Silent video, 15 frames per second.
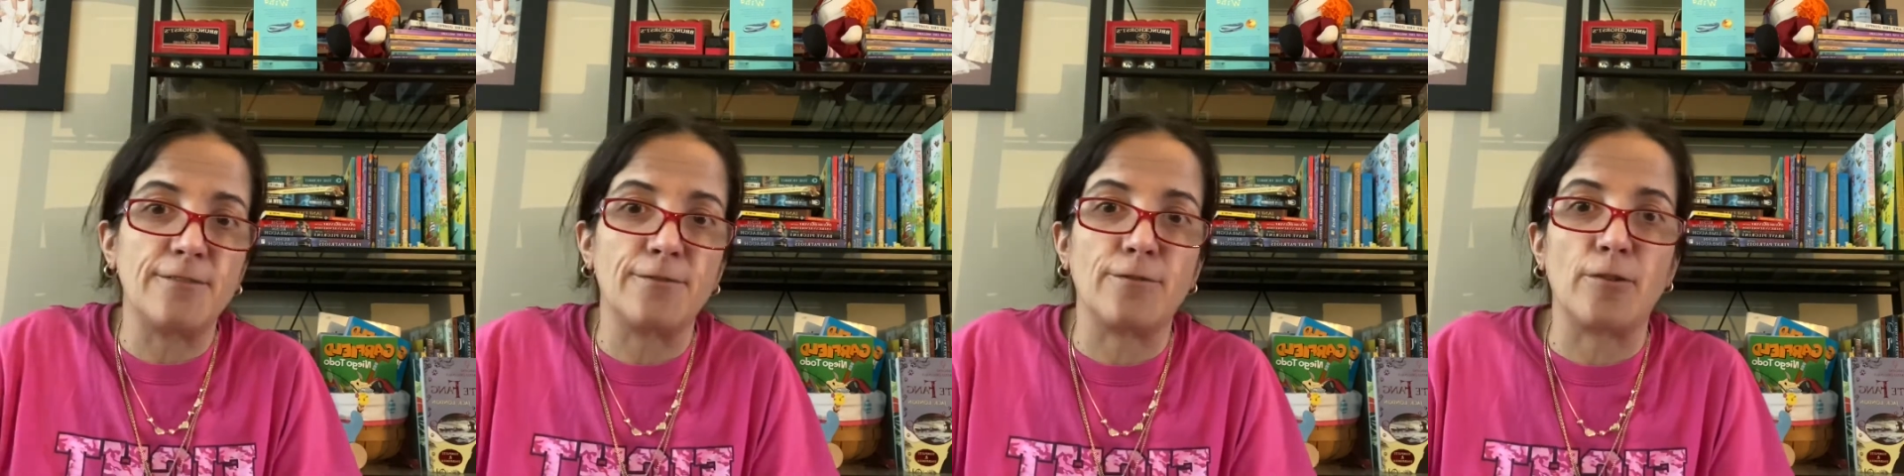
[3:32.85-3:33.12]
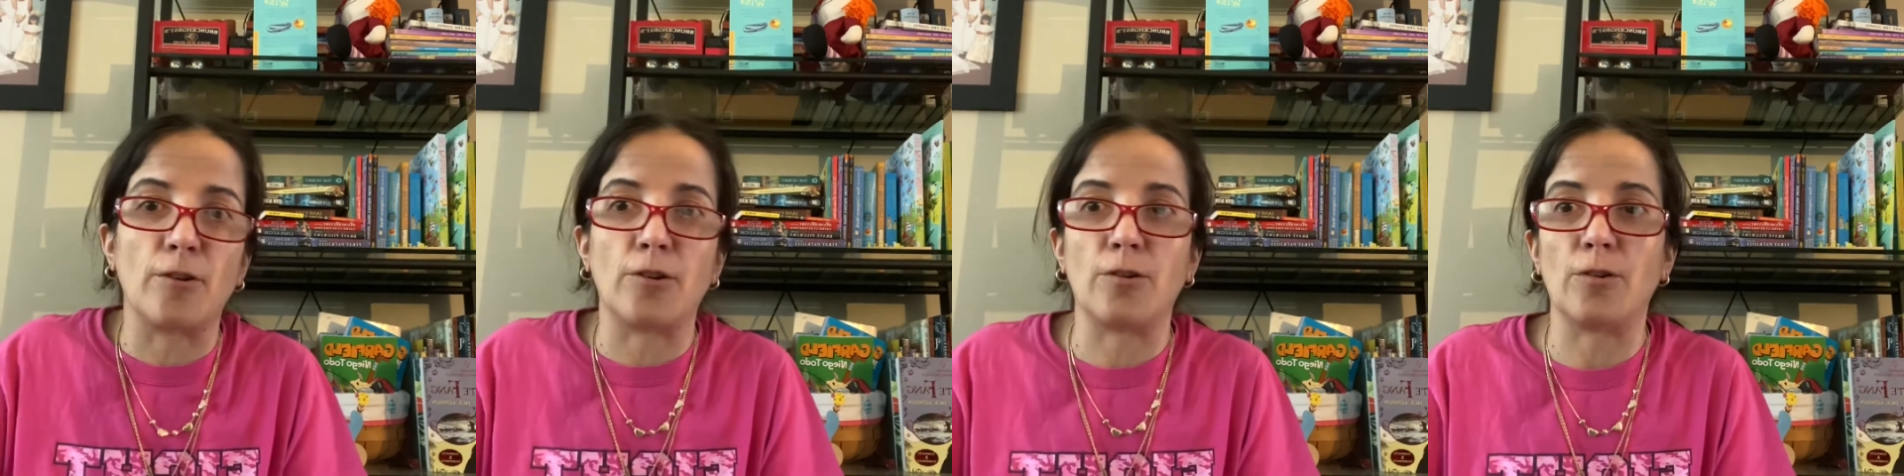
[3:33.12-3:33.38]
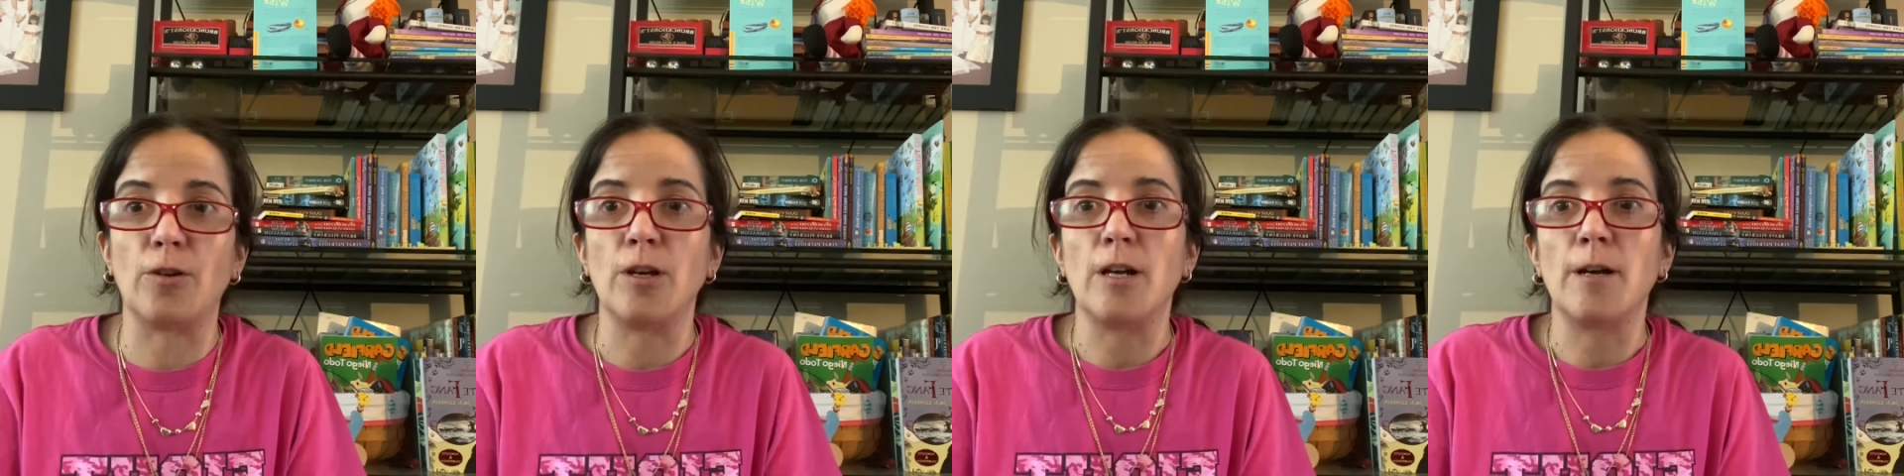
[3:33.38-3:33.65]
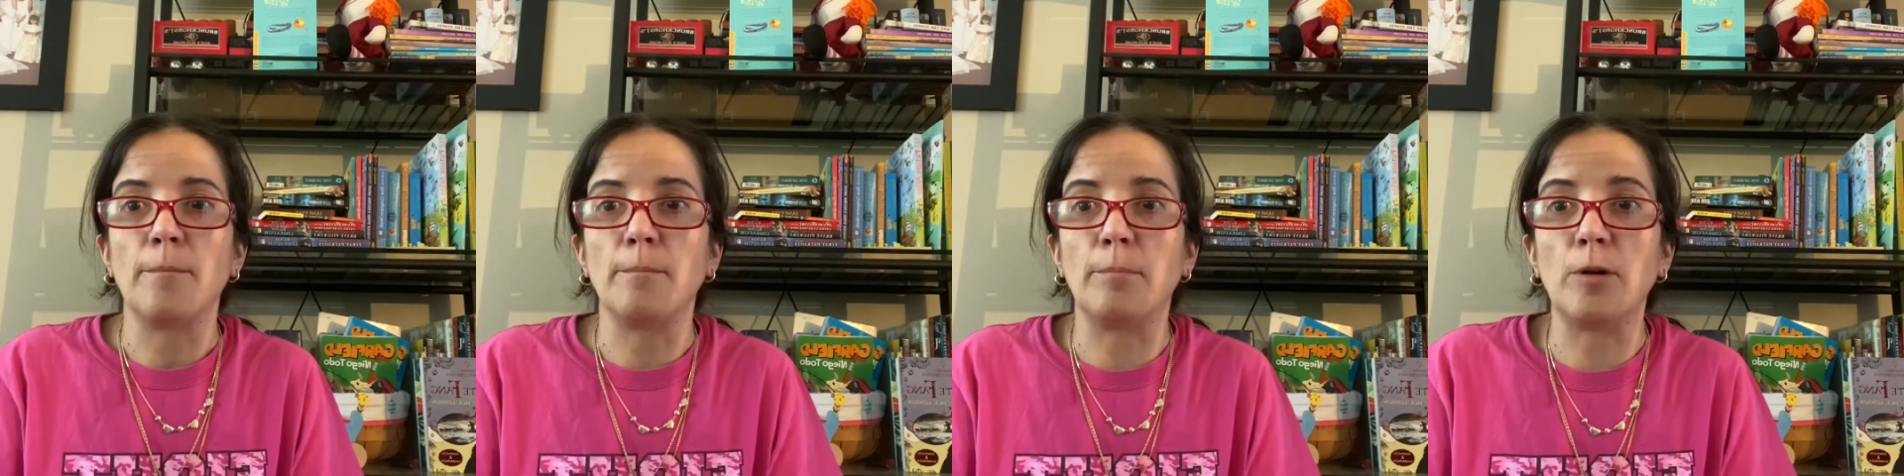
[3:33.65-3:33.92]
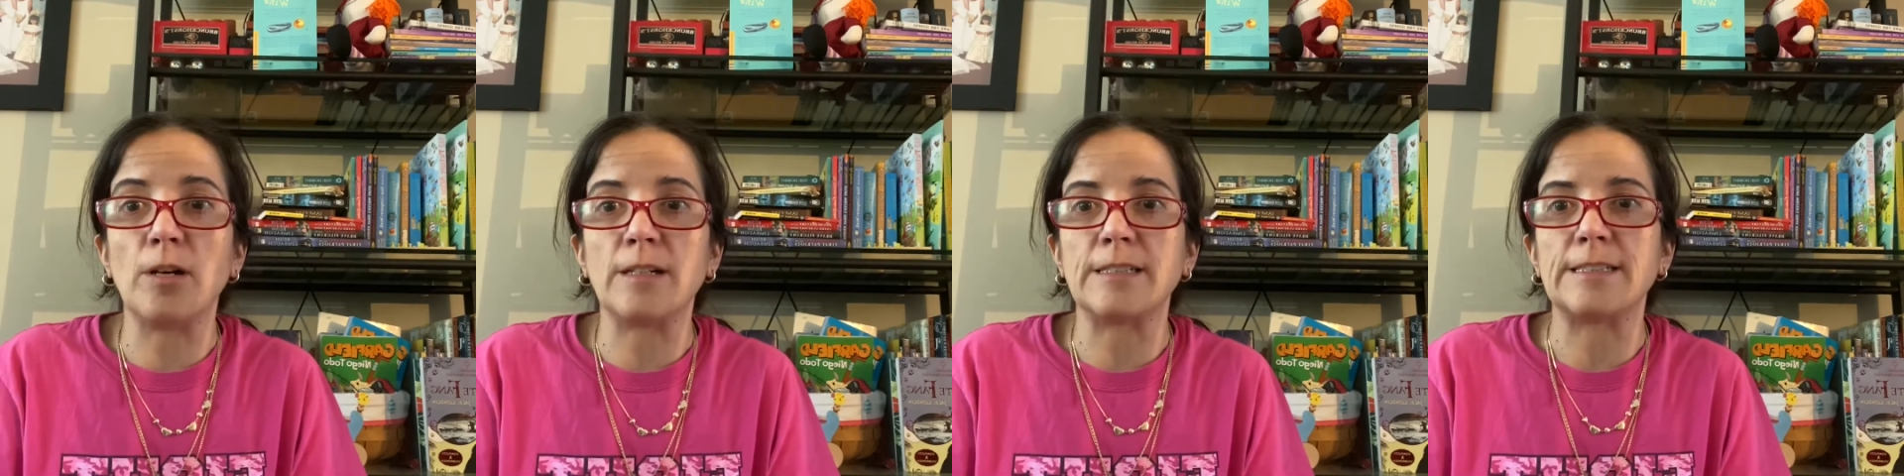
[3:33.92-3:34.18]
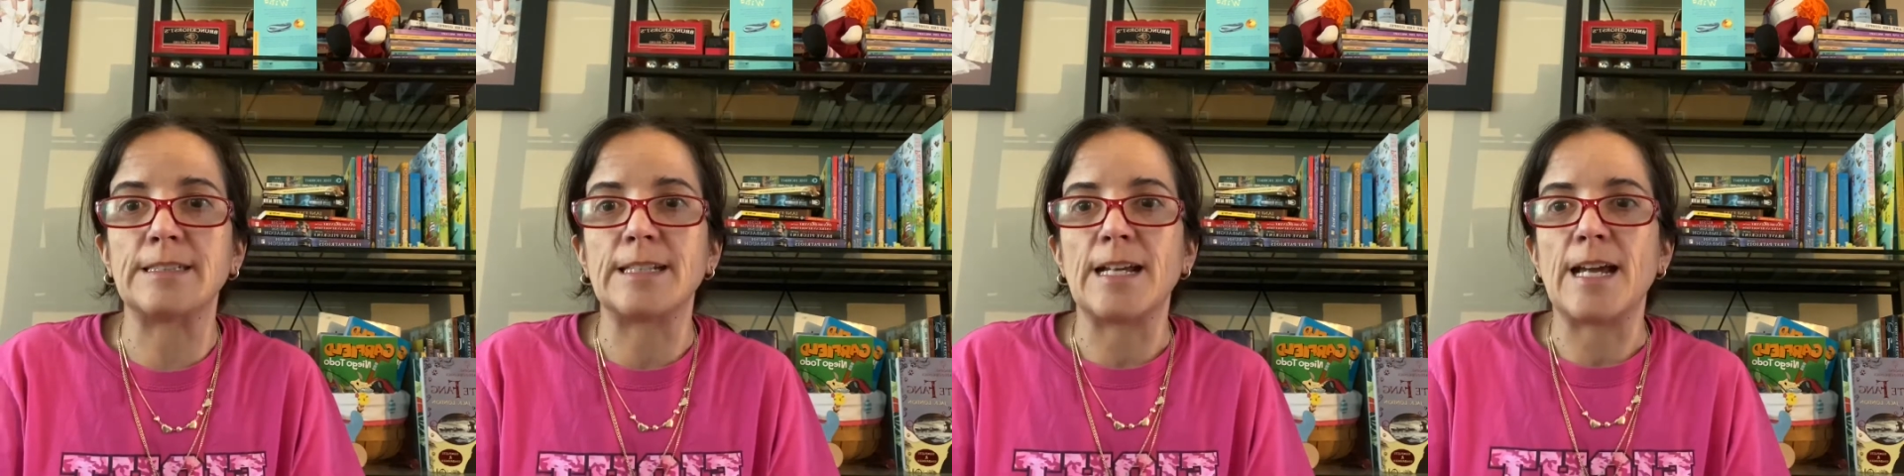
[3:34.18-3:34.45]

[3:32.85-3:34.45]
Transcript: further books,